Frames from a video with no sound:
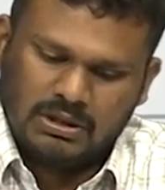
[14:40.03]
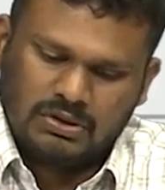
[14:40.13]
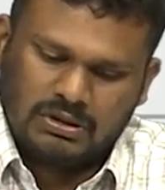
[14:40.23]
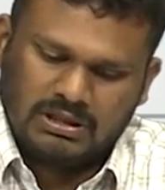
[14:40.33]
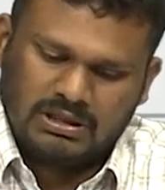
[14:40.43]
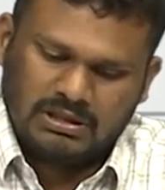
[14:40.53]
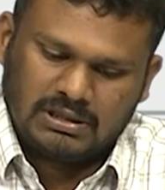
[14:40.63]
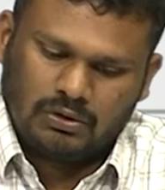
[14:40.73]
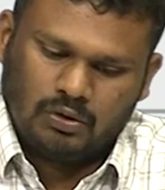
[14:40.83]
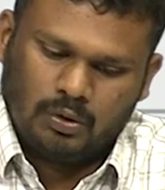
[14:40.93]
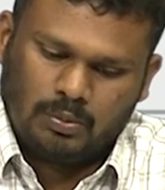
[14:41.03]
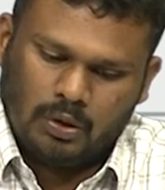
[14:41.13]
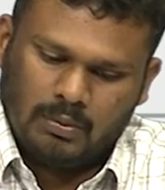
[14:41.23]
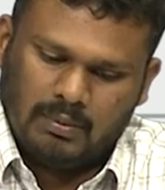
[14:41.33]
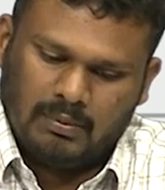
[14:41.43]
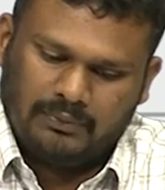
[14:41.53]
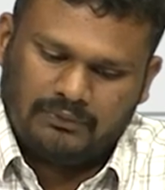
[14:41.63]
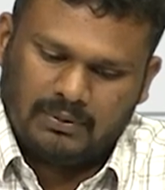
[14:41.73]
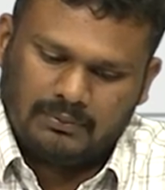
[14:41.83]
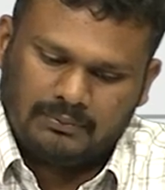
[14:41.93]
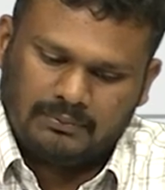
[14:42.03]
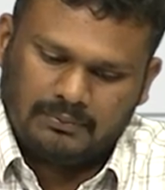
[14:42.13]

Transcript: So, this is a group homomorphism.